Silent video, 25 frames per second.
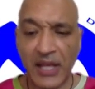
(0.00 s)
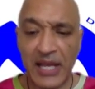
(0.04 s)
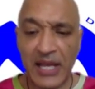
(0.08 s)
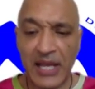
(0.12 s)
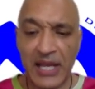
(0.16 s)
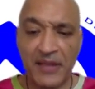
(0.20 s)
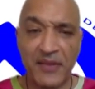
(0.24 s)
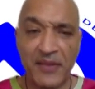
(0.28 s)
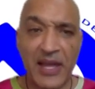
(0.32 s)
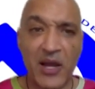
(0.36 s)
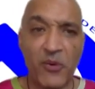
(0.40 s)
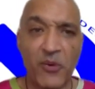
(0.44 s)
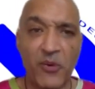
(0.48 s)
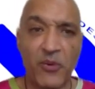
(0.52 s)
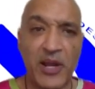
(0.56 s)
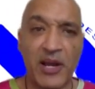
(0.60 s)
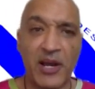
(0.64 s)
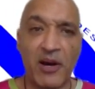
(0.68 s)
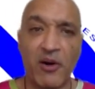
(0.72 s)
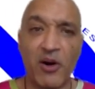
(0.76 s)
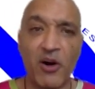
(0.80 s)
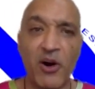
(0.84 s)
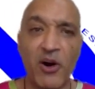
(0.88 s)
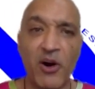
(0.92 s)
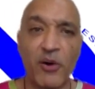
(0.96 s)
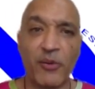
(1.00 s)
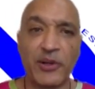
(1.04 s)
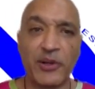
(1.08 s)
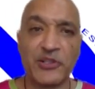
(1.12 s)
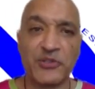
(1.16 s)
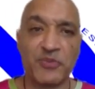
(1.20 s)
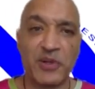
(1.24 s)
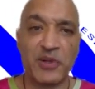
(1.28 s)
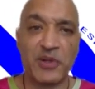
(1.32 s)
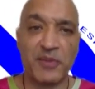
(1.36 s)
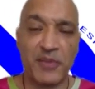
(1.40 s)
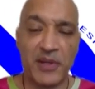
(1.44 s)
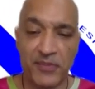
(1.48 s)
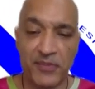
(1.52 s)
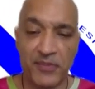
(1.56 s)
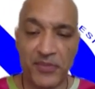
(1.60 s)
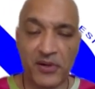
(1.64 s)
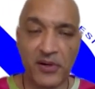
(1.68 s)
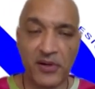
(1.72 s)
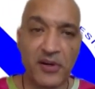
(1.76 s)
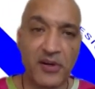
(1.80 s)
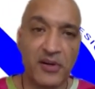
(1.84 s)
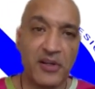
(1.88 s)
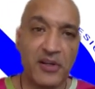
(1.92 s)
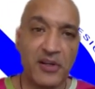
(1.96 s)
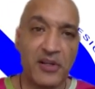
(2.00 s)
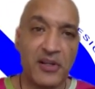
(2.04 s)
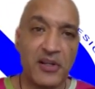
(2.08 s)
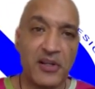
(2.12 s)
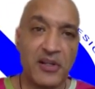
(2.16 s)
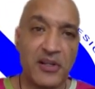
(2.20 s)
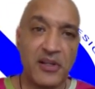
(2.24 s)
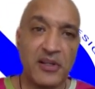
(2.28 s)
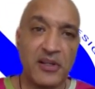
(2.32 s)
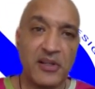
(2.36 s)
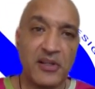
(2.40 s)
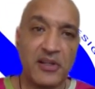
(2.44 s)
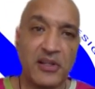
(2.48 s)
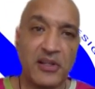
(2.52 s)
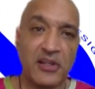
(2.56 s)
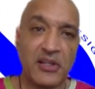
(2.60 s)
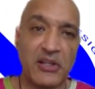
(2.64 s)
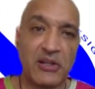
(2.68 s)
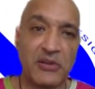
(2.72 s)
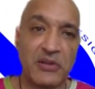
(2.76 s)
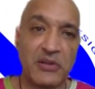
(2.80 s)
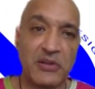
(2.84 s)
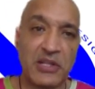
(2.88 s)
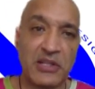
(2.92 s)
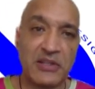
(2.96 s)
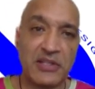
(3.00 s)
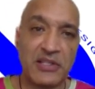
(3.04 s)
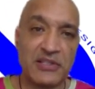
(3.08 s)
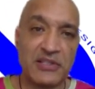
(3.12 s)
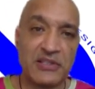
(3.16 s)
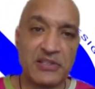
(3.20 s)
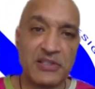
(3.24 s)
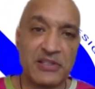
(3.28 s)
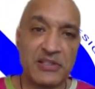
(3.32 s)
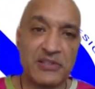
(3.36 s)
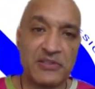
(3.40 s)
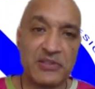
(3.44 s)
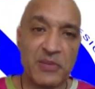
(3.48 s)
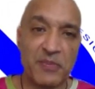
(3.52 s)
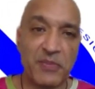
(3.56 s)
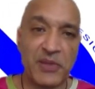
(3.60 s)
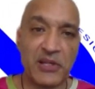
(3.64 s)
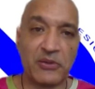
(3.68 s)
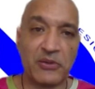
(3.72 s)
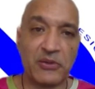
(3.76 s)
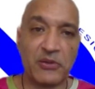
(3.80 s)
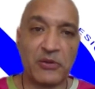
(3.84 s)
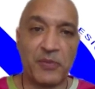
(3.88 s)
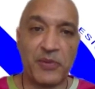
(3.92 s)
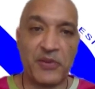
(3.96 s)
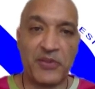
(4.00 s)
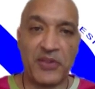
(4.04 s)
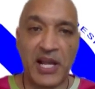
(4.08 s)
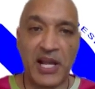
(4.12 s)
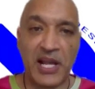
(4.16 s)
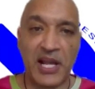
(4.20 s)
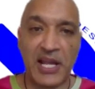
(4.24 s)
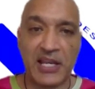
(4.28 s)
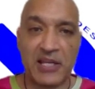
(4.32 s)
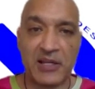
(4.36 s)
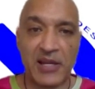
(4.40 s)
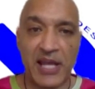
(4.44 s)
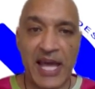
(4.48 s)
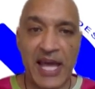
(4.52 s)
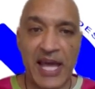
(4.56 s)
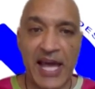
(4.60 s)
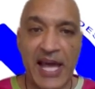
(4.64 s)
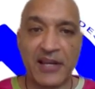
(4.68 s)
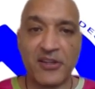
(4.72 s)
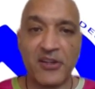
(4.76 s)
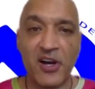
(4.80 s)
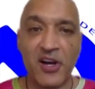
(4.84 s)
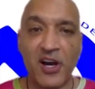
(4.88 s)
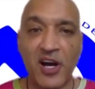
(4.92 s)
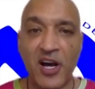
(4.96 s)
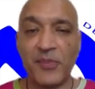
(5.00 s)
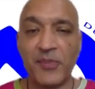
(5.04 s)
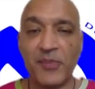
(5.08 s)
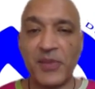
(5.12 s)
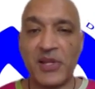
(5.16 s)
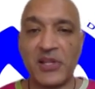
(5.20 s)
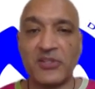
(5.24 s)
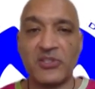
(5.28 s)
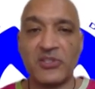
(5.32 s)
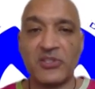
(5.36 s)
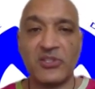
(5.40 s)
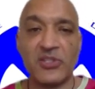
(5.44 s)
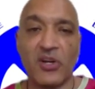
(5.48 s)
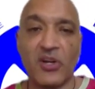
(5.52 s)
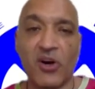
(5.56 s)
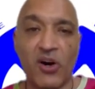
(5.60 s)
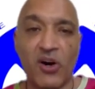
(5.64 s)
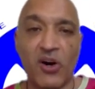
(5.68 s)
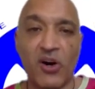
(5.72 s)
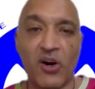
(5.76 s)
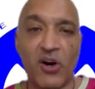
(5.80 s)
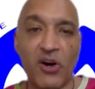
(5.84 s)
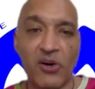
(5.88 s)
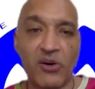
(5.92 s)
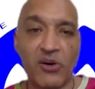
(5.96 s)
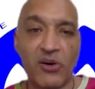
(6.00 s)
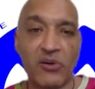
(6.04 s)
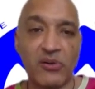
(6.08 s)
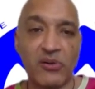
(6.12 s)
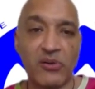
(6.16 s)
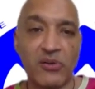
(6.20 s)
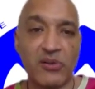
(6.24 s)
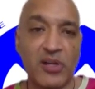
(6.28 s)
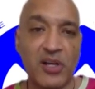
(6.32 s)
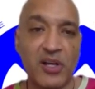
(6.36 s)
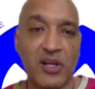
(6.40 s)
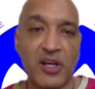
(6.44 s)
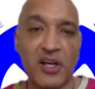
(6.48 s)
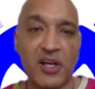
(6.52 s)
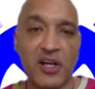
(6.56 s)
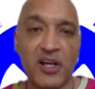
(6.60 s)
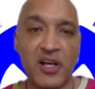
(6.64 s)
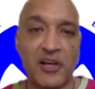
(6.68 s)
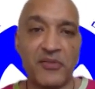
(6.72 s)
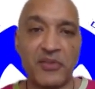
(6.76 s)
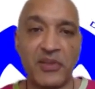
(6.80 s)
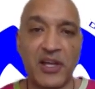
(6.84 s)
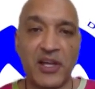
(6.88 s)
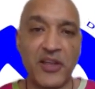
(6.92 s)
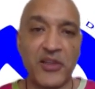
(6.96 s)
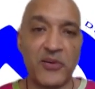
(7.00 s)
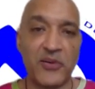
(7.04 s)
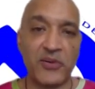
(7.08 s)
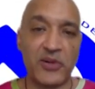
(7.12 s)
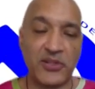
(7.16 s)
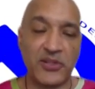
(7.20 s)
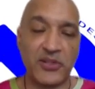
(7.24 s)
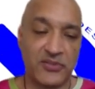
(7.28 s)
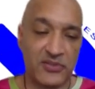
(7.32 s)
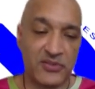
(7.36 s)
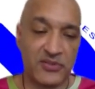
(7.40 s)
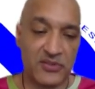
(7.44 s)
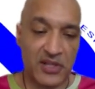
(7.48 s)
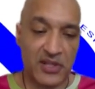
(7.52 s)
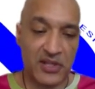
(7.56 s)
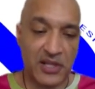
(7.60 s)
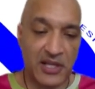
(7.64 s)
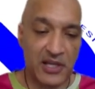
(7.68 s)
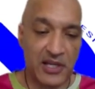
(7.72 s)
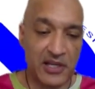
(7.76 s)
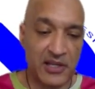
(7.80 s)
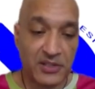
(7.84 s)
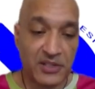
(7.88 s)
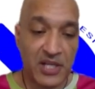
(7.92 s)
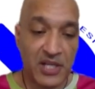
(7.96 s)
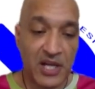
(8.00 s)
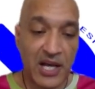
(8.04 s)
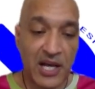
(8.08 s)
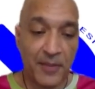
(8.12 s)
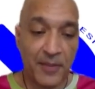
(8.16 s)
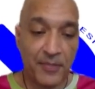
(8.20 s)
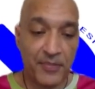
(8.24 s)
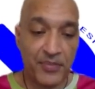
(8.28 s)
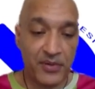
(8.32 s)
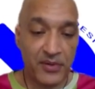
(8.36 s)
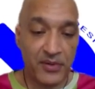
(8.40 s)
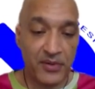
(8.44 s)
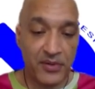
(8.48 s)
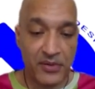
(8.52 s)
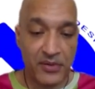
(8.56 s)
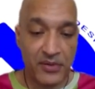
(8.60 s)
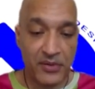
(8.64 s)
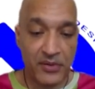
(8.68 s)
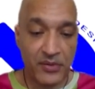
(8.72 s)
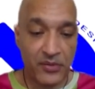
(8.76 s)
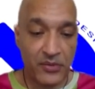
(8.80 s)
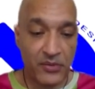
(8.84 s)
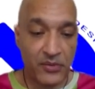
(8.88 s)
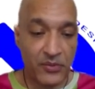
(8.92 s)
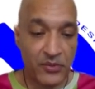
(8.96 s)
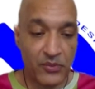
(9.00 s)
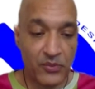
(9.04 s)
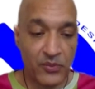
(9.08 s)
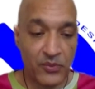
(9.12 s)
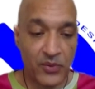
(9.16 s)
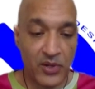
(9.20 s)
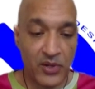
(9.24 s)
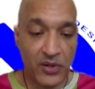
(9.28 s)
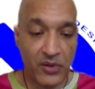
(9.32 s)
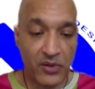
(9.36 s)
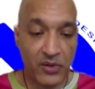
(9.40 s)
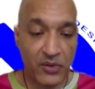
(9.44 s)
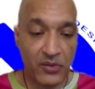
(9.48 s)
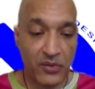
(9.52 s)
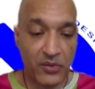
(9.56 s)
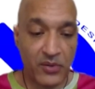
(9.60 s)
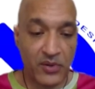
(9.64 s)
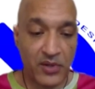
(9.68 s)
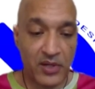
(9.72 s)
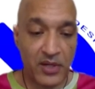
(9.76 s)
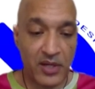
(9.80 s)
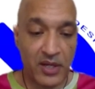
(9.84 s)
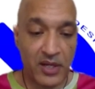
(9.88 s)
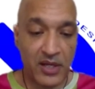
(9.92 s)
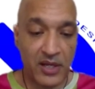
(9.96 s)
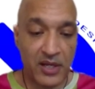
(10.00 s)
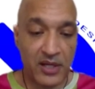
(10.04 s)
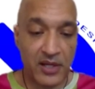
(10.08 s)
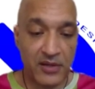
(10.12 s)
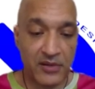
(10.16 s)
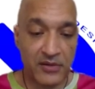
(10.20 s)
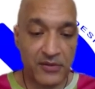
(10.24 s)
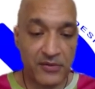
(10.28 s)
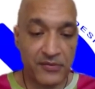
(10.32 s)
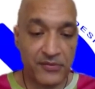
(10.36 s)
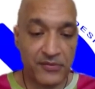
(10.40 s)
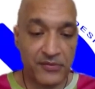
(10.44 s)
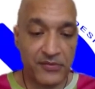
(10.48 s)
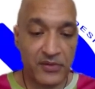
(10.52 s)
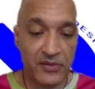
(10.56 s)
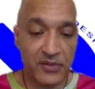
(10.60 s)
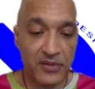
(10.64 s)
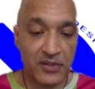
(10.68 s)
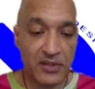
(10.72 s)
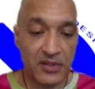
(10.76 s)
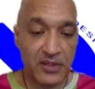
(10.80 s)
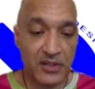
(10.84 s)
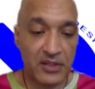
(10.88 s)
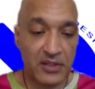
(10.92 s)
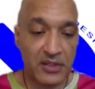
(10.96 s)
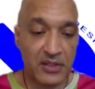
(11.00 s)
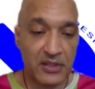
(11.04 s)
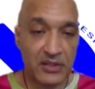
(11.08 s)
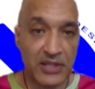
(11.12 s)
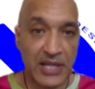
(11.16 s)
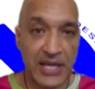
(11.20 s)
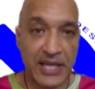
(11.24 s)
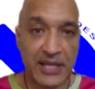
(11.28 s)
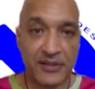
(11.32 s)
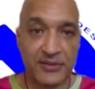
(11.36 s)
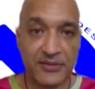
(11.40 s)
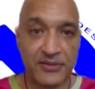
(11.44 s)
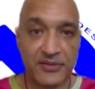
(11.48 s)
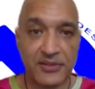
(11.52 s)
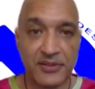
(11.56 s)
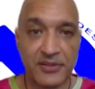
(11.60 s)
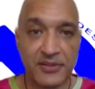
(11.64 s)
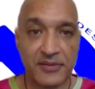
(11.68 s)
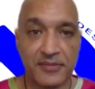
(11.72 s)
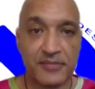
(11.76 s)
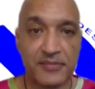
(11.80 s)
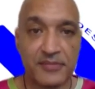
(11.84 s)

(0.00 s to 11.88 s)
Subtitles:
And that way I'll always remember, you know, that this is the big loop. And then I can add comments to all of the other ones. Top row of lights.